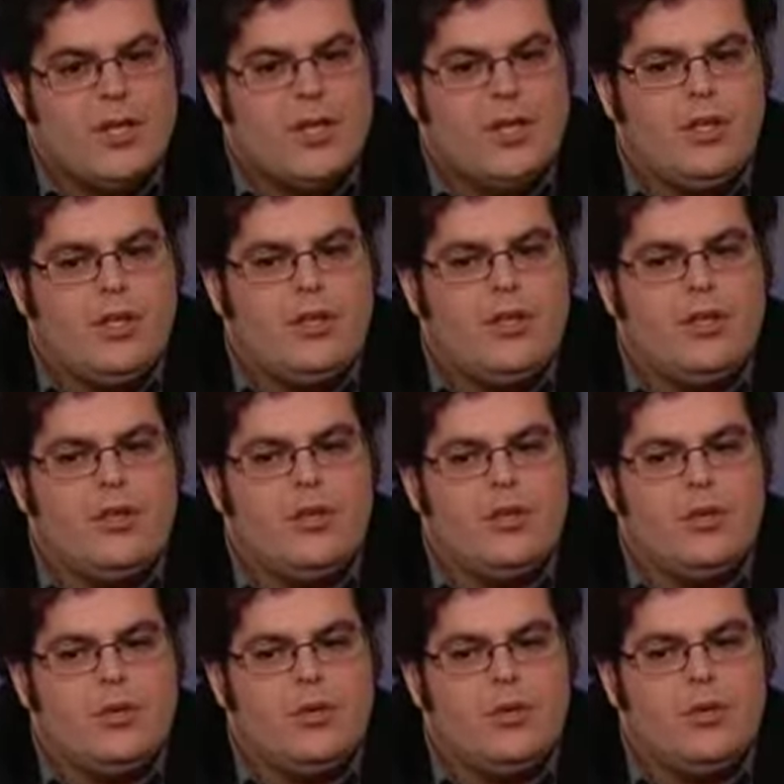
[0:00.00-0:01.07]

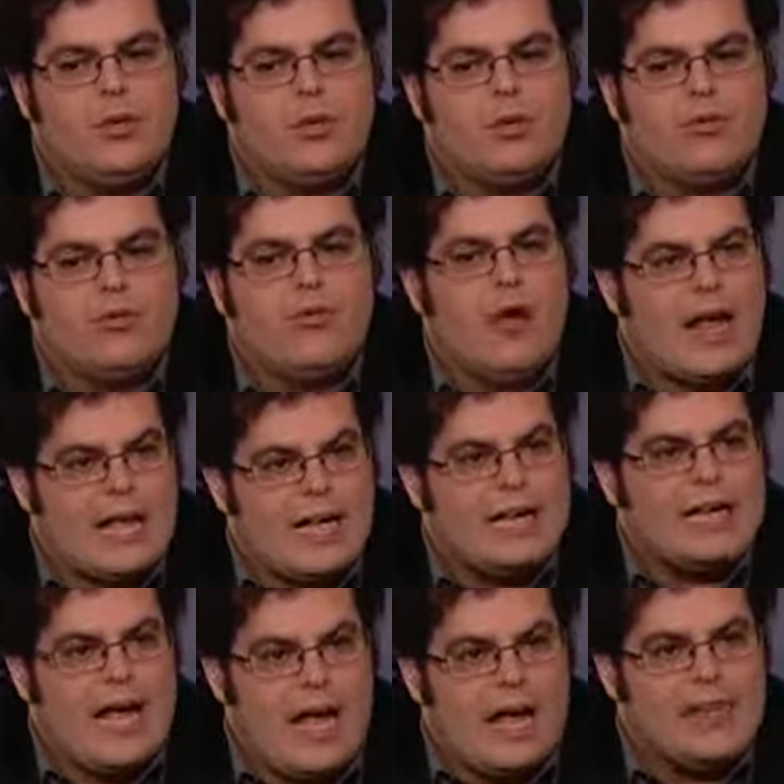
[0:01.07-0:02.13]
you
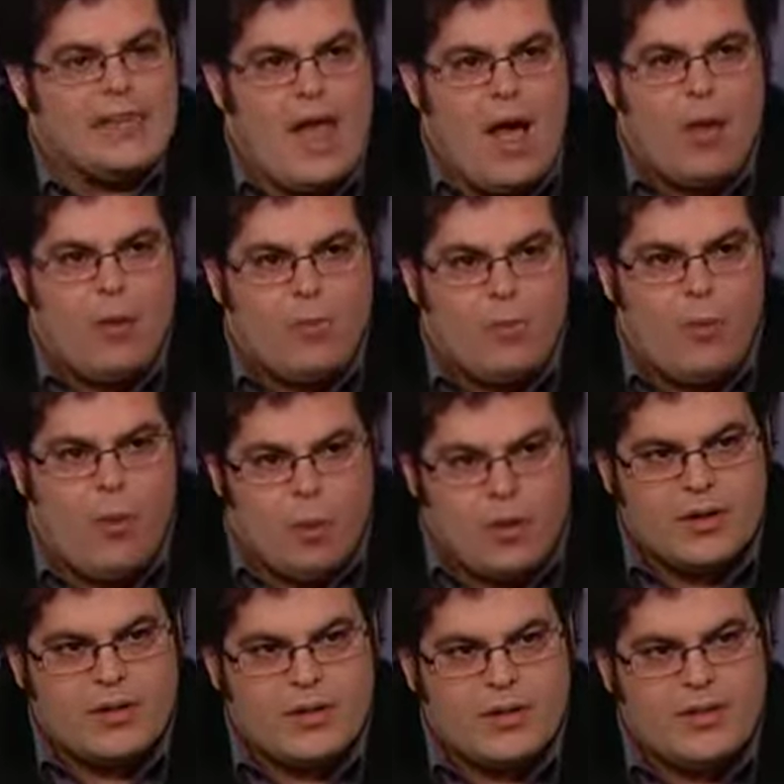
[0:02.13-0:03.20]
recognize how
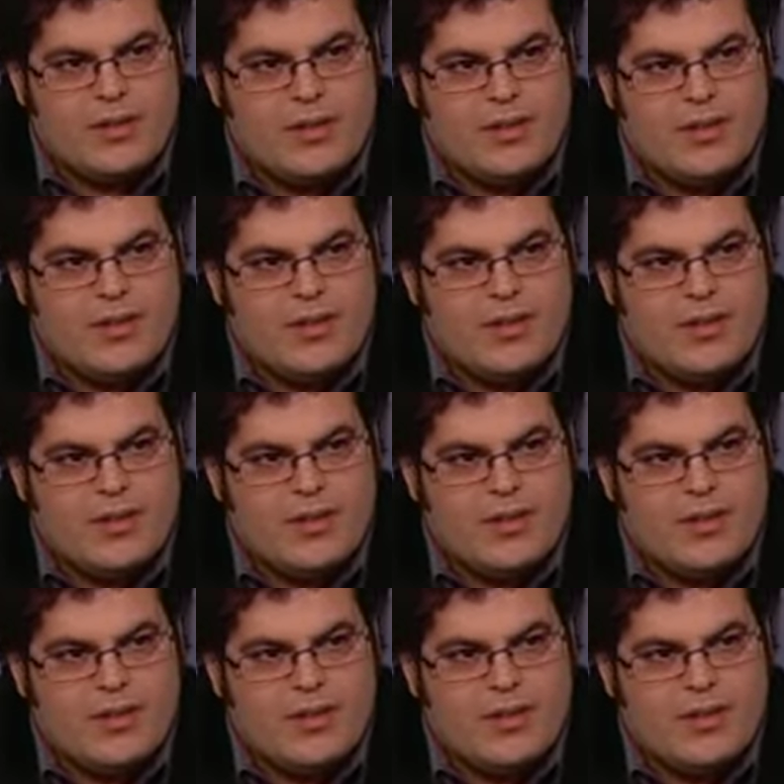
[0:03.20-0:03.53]
important